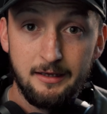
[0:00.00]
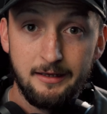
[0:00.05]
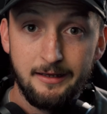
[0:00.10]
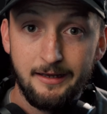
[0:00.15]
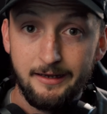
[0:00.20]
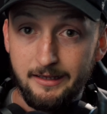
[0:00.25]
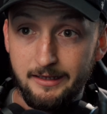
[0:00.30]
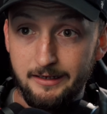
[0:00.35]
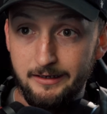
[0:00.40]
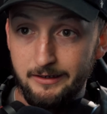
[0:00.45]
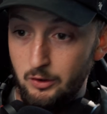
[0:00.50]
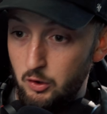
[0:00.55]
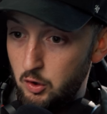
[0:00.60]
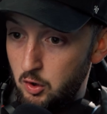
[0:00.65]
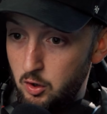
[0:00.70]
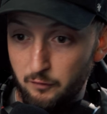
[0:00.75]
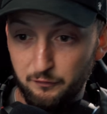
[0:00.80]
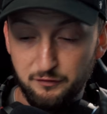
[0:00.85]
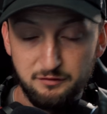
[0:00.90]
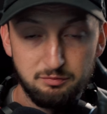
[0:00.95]
Again,
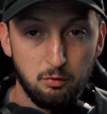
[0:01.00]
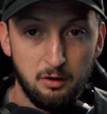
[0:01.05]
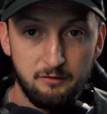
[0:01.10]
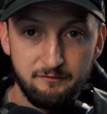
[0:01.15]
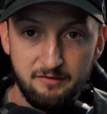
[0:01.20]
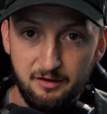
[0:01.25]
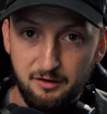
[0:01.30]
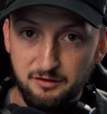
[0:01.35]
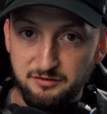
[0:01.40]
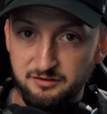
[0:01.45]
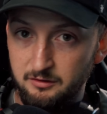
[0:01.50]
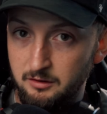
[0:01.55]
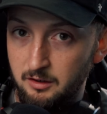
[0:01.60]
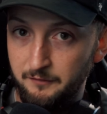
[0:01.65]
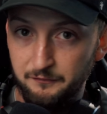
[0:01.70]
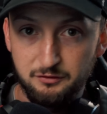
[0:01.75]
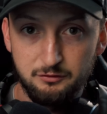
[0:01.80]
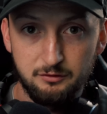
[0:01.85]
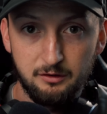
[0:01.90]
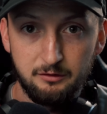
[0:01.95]
all these point values that are
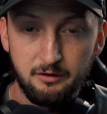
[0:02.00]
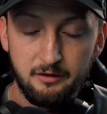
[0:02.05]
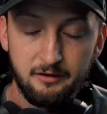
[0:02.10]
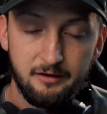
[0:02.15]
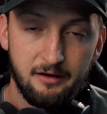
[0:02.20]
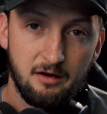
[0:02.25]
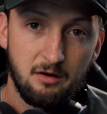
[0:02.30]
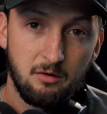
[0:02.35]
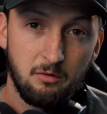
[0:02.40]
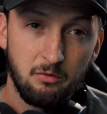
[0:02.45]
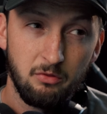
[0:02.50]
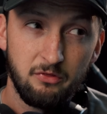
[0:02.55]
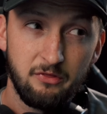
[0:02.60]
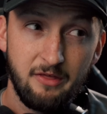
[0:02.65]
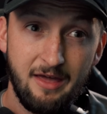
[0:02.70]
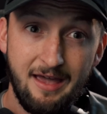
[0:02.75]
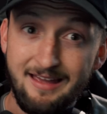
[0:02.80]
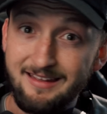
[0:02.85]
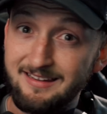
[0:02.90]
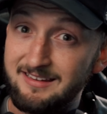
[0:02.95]
on the screen right now,
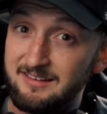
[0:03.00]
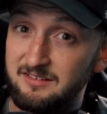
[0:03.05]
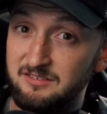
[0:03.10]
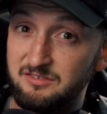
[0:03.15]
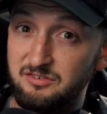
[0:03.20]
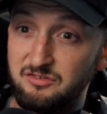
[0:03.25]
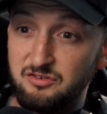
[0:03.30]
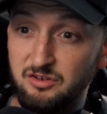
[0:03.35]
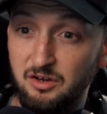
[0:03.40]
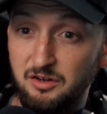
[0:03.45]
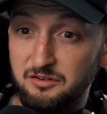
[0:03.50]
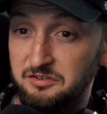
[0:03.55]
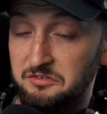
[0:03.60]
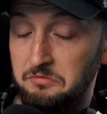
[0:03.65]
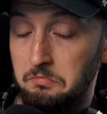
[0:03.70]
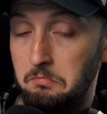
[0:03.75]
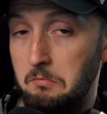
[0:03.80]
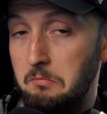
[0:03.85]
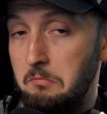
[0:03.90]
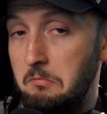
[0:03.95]
that is
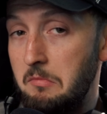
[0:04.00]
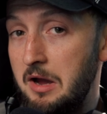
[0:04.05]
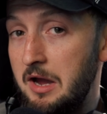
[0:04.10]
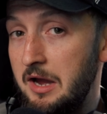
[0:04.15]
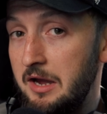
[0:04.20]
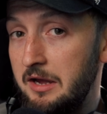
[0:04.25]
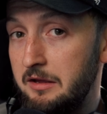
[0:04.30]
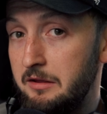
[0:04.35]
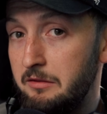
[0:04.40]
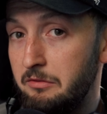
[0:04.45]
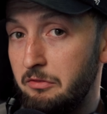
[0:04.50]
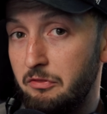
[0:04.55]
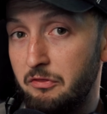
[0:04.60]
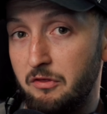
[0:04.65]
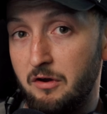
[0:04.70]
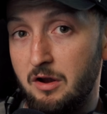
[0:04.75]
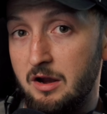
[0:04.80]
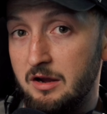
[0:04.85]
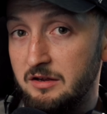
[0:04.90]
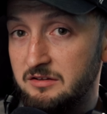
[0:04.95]
just my
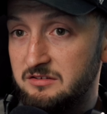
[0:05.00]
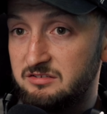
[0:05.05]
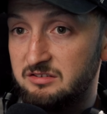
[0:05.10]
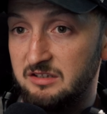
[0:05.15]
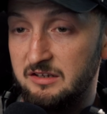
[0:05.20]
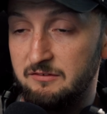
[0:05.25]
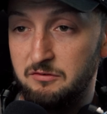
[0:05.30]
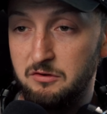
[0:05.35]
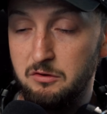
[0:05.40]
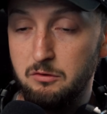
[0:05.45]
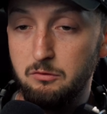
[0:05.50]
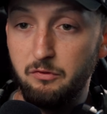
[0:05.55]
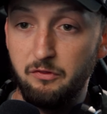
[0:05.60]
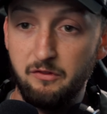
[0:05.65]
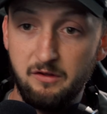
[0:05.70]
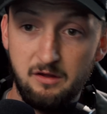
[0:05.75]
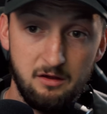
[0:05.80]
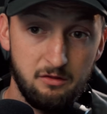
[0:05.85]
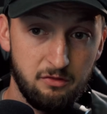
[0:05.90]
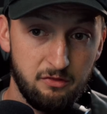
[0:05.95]
thoughts. If you
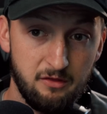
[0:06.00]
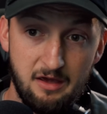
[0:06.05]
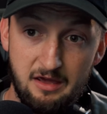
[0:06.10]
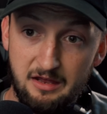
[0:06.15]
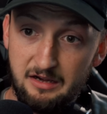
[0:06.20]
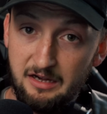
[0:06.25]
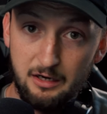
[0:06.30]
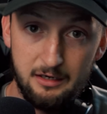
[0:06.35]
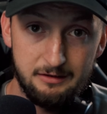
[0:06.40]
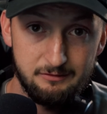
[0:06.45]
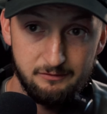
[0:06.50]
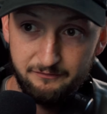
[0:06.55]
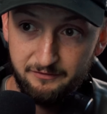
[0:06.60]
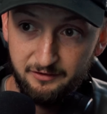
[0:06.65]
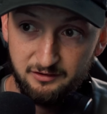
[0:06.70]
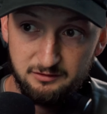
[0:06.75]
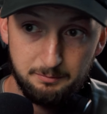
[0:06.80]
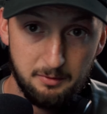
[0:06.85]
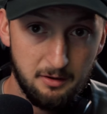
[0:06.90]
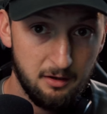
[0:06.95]
think that an area of
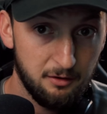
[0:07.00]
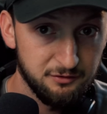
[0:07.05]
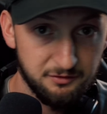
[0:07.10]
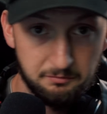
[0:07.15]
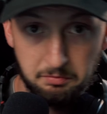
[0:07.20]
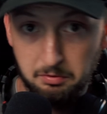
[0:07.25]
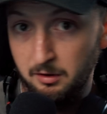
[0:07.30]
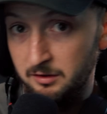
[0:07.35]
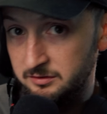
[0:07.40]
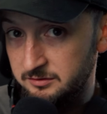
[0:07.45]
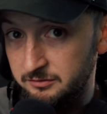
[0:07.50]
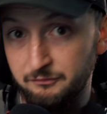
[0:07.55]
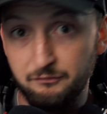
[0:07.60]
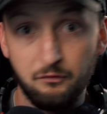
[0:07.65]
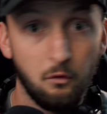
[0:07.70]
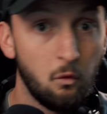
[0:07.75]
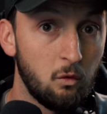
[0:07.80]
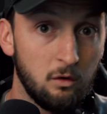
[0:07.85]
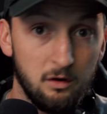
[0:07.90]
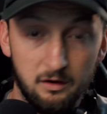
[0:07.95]
effect spell is a
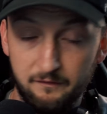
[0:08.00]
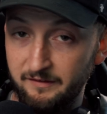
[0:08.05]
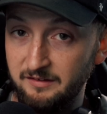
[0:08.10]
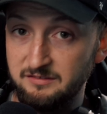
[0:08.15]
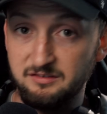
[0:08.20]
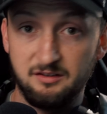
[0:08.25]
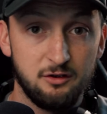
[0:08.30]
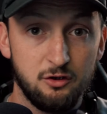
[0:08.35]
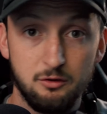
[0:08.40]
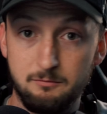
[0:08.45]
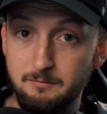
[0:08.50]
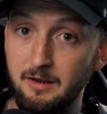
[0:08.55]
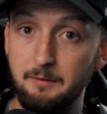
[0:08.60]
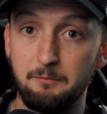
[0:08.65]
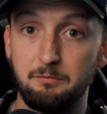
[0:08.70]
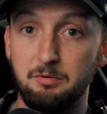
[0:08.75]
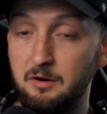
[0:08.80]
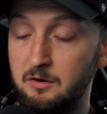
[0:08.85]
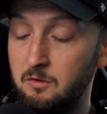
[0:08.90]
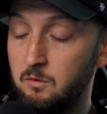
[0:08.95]
+4 and that's like your main
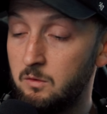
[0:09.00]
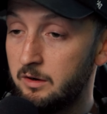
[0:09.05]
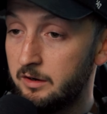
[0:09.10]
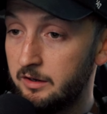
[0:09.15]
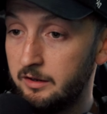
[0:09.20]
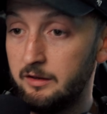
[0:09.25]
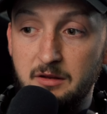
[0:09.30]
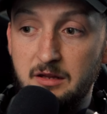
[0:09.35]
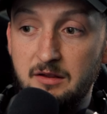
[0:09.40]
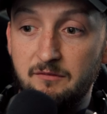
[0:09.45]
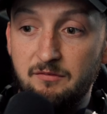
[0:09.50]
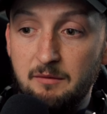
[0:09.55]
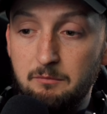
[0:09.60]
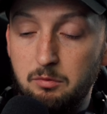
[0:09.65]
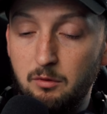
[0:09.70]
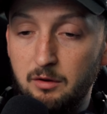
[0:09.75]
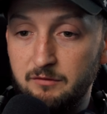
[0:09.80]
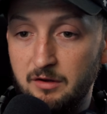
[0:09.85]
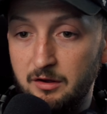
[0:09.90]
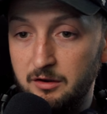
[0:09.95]
priority, give that
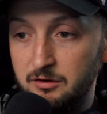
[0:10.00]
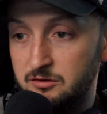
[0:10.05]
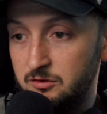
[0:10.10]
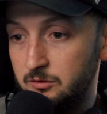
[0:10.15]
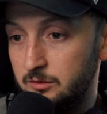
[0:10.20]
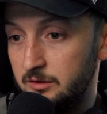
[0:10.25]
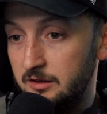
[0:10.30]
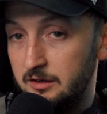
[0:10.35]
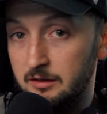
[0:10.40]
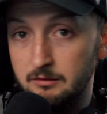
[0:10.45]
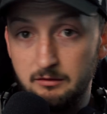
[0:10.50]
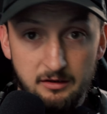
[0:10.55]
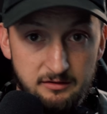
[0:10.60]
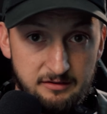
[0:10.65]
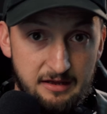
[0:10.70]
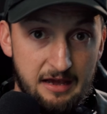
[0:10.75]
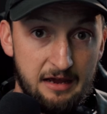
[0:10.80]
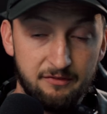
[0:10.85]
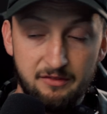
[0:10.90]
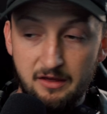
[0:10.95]
point value to it and
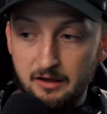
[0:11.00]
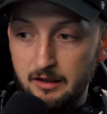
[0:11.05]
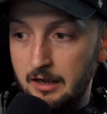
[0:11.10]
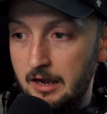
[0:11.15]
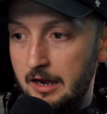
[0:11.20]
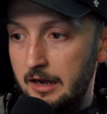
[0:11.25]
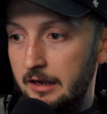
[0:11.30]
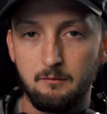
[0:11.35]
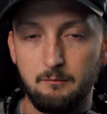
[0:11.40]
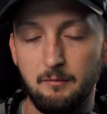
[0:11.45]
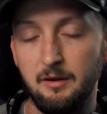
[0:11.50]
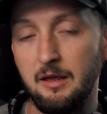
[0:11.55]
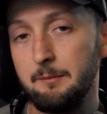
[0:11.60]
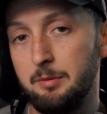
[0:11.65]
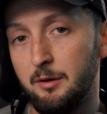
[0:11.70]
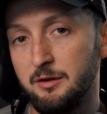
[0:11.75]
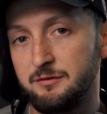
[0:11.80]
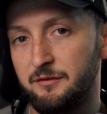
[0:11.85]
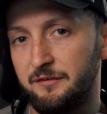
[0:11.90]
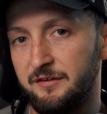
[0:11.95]
attack that guy. My
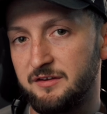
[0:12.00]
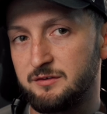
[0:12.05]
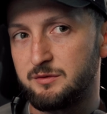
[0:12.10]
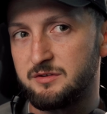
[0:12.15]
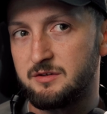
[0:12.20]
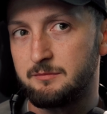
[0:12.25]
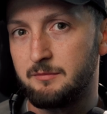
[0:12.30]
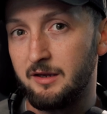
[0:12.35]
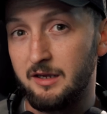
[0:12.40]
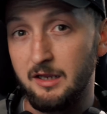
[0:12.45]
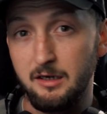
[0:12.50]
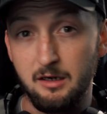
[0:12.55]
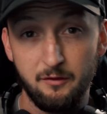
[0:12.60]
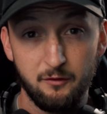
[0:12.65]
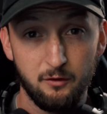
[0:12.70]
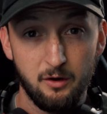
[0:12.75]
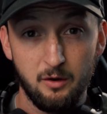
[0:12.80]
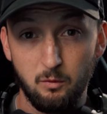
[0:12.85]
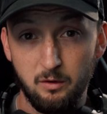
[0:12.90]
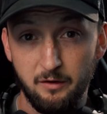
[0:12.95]
impulse for this was to make
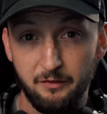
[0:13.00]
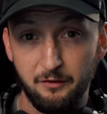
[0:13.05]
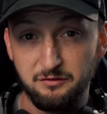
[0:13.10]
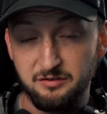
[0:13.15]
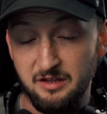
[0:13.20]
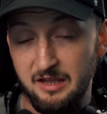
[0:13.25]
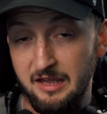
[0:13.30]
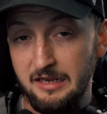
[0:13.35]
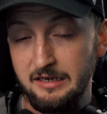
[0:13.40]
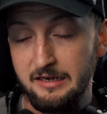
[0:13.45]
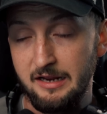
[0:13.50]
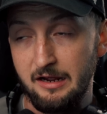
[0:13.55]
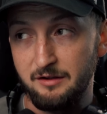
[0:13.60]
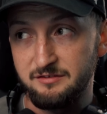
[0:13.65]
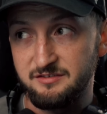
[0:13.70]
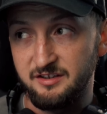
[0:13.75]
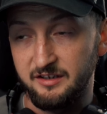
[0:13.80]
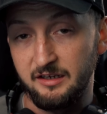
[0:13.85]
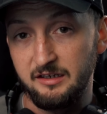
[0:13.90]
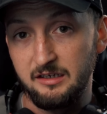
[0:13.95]
another one of those
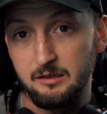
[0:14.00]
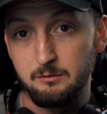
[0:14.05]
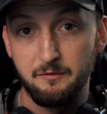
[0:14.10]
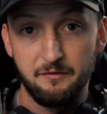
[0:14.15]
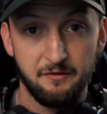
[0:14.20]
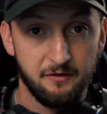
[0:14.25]
handouts like I did with